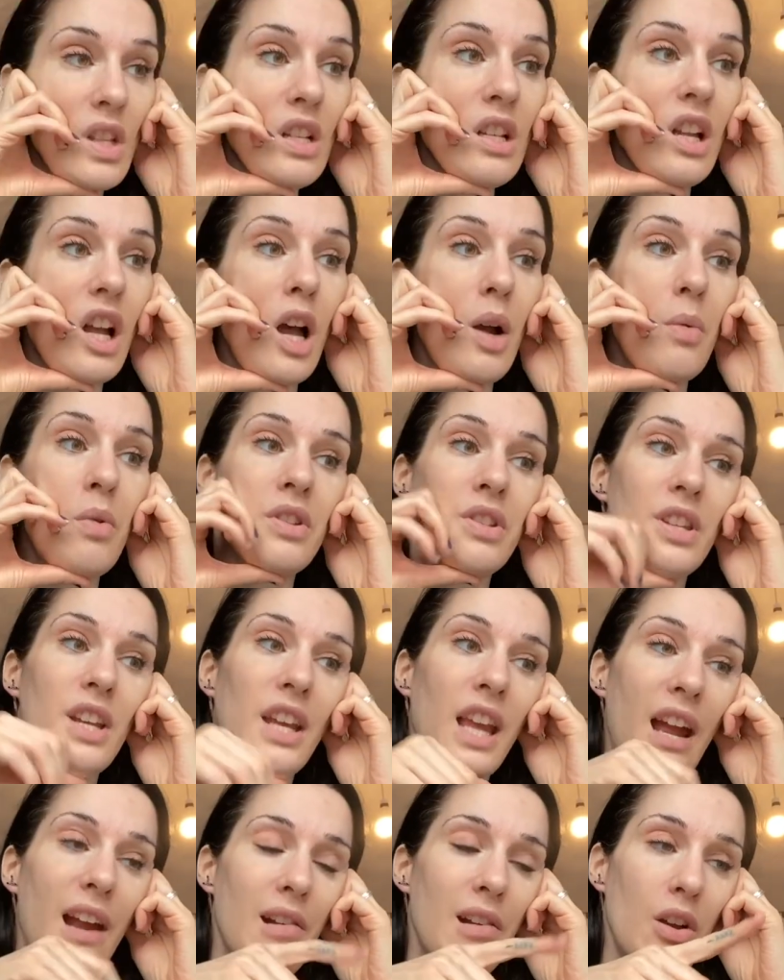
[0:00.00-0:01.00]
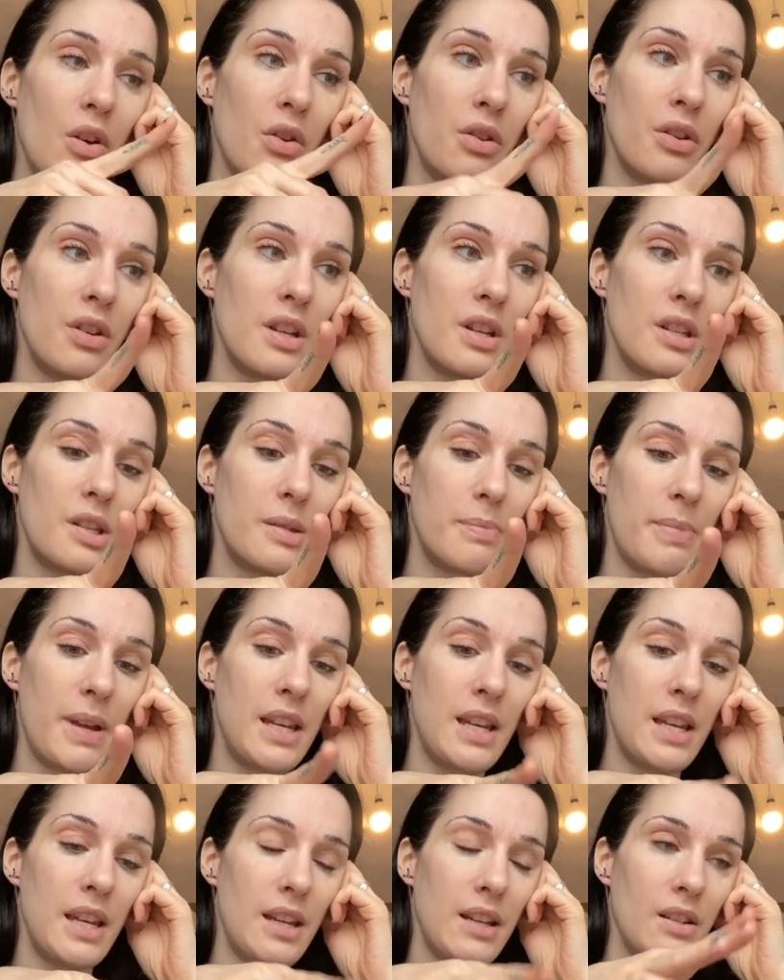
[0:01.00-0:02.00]
I want to carry on
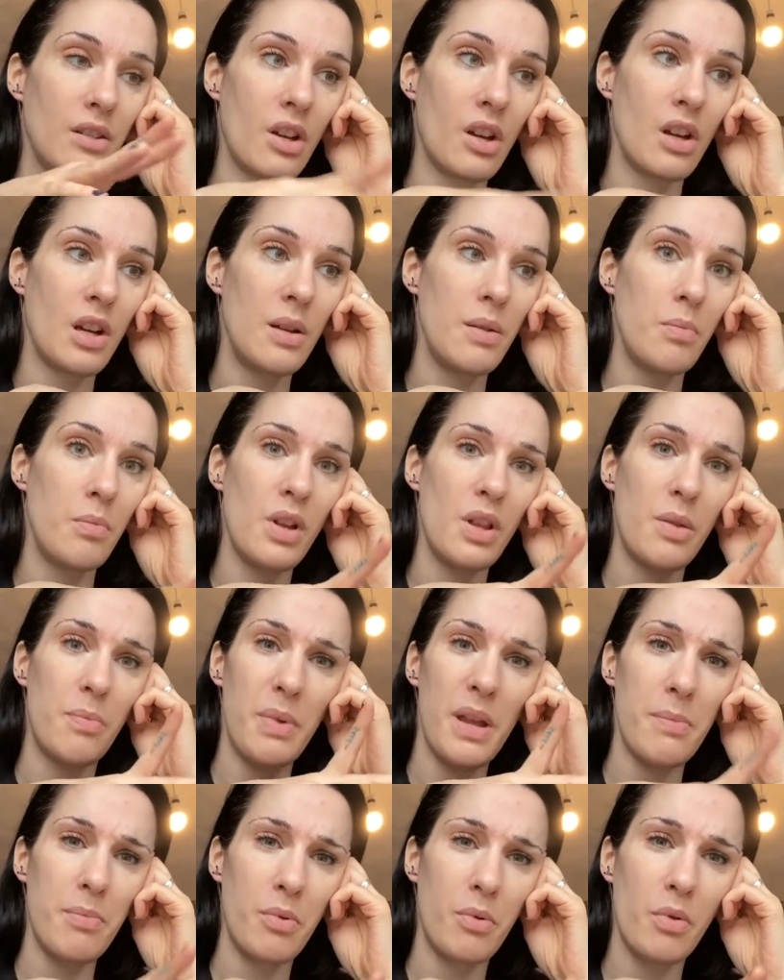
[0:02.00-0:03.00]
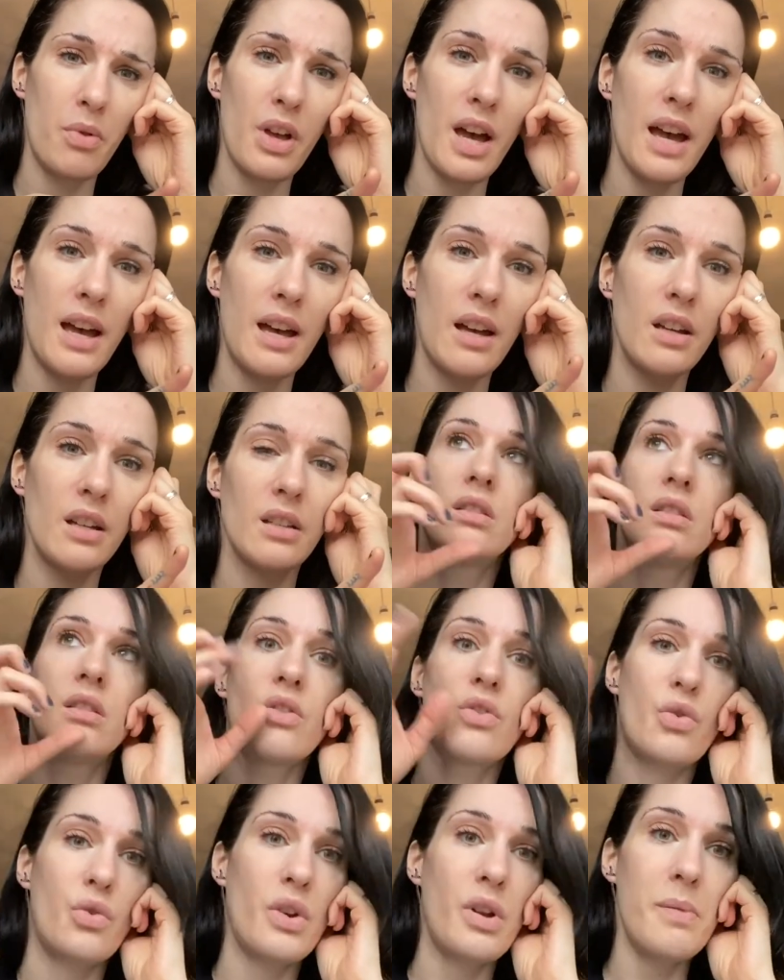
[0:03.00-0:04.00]
spending time with people that
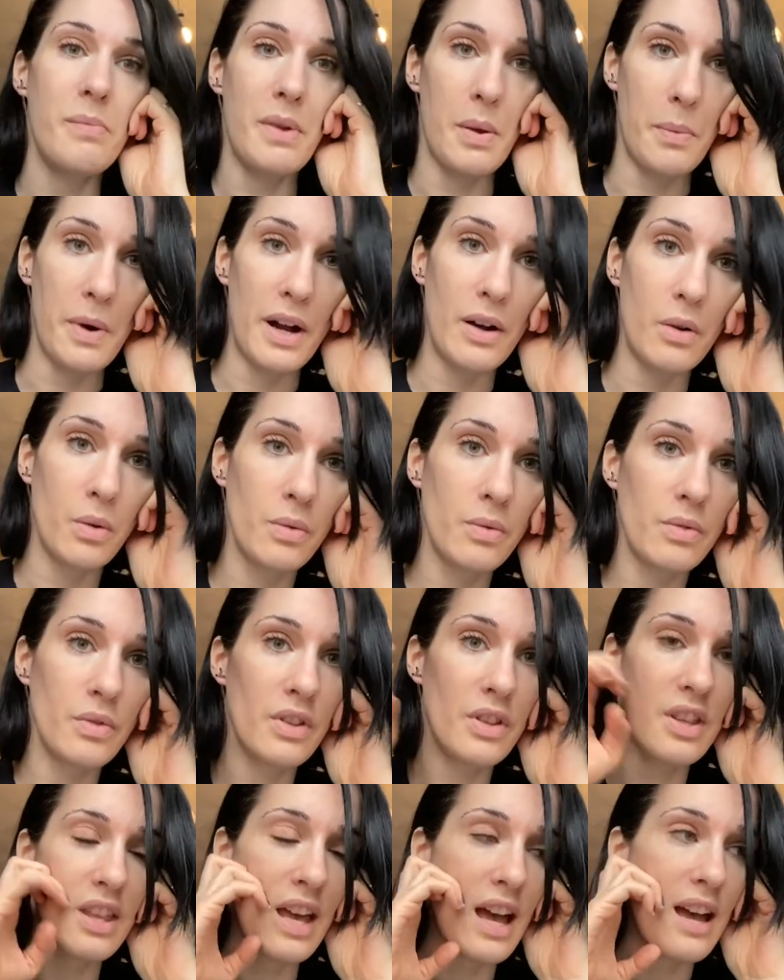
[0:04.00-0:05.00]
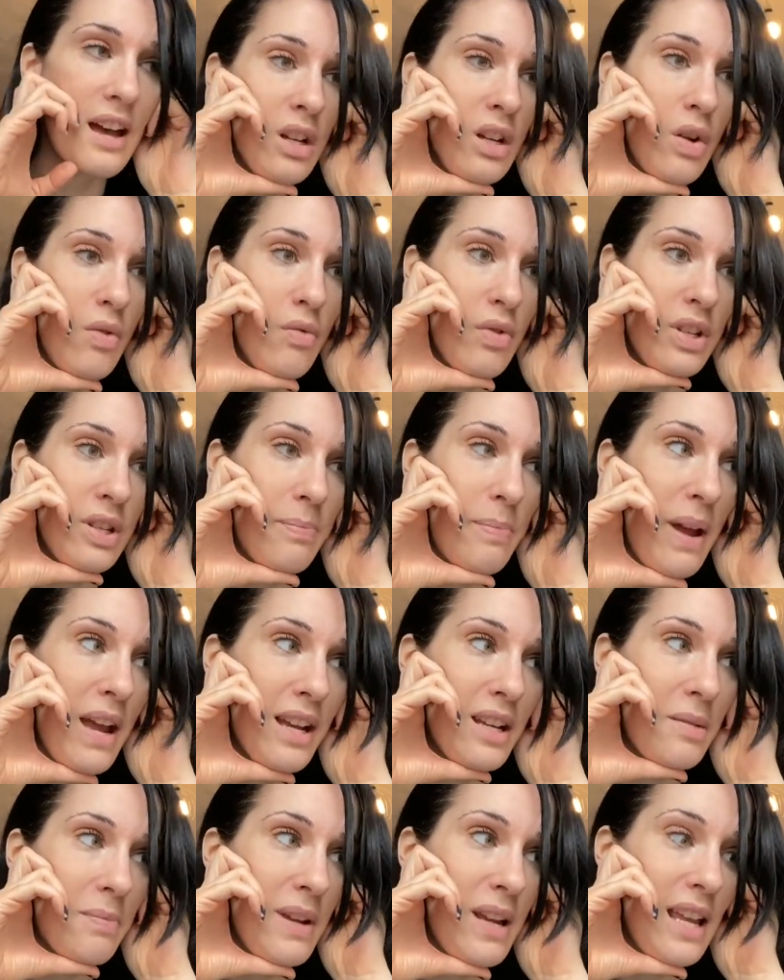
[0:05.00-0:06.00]
treat me well, that
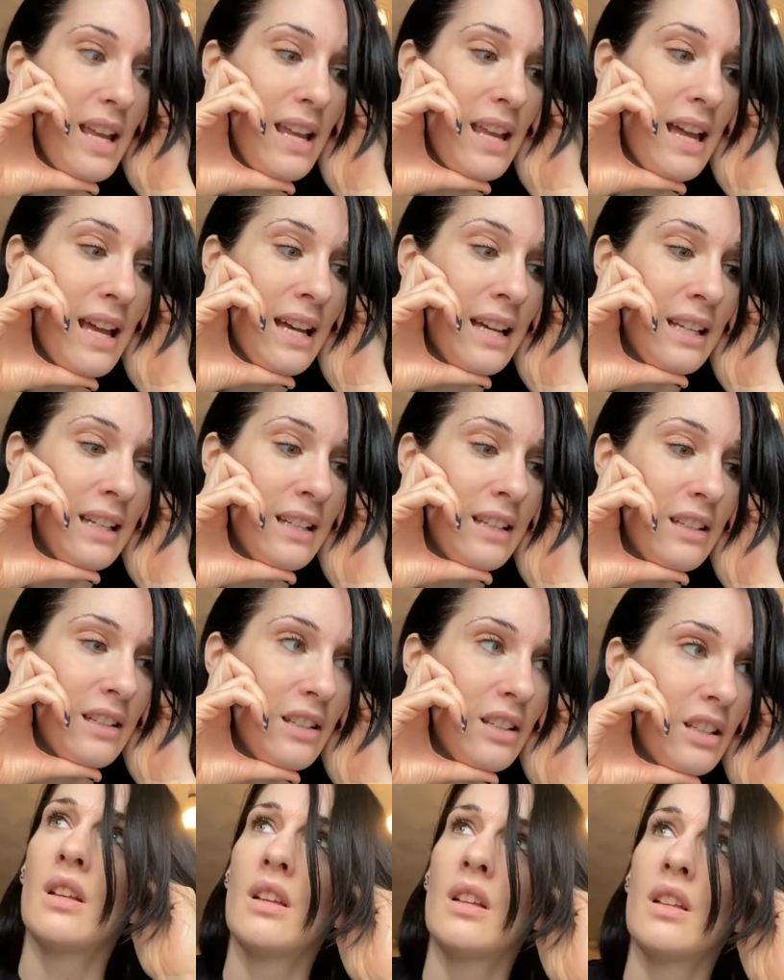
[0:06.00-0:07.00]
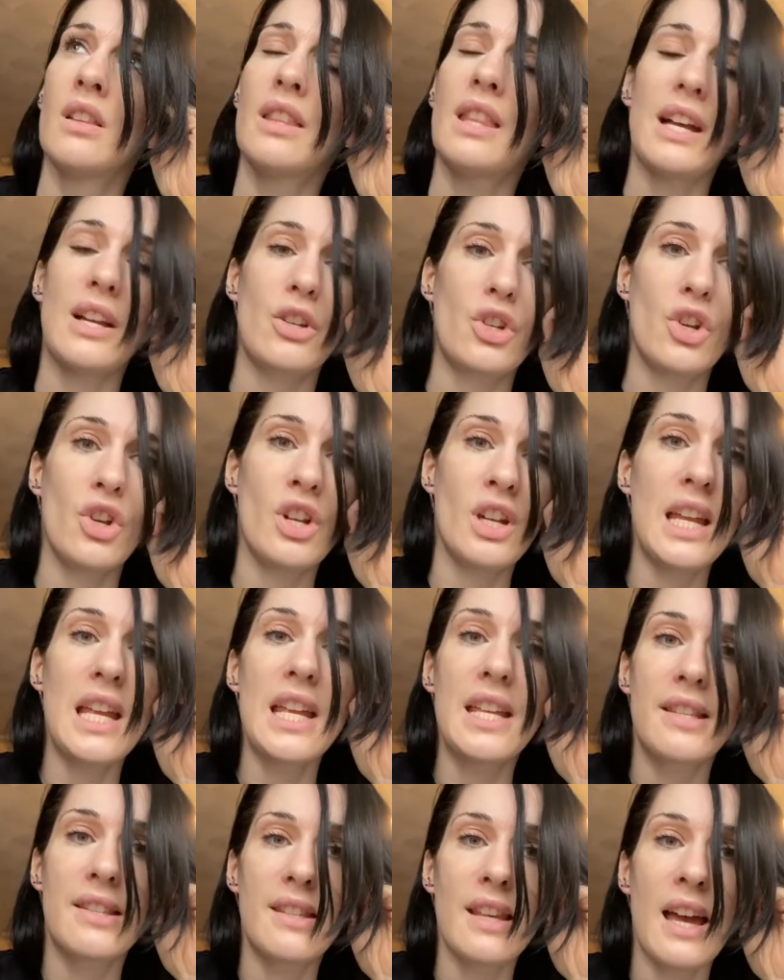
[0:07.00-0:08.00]
respect me, and that shouldn't
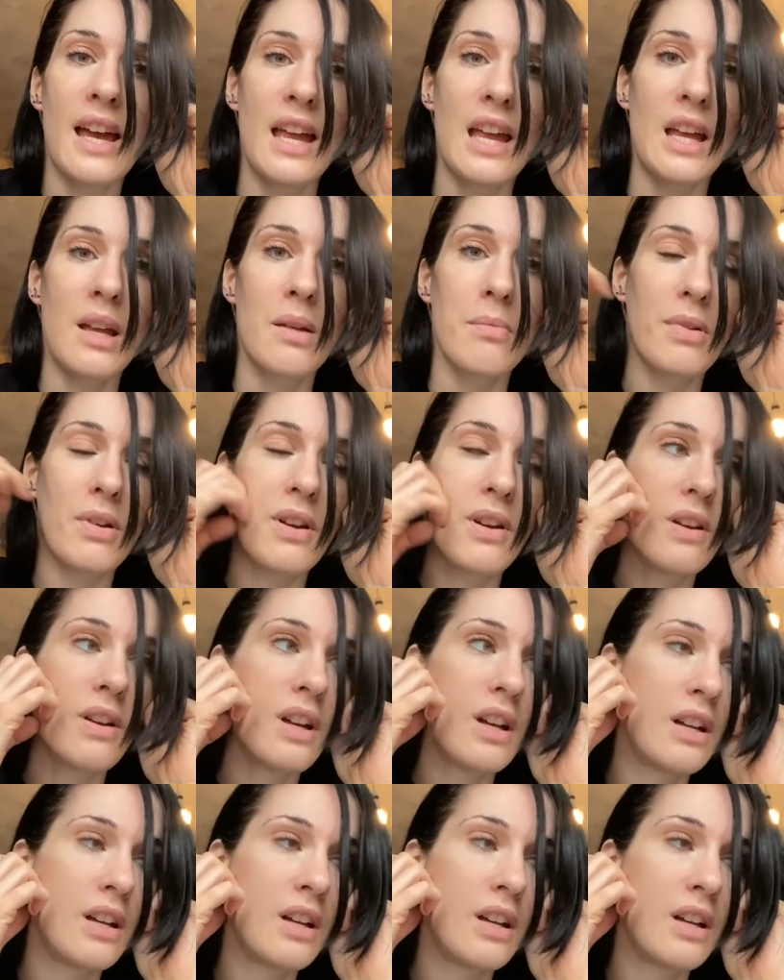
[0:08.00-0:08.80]
need saying, but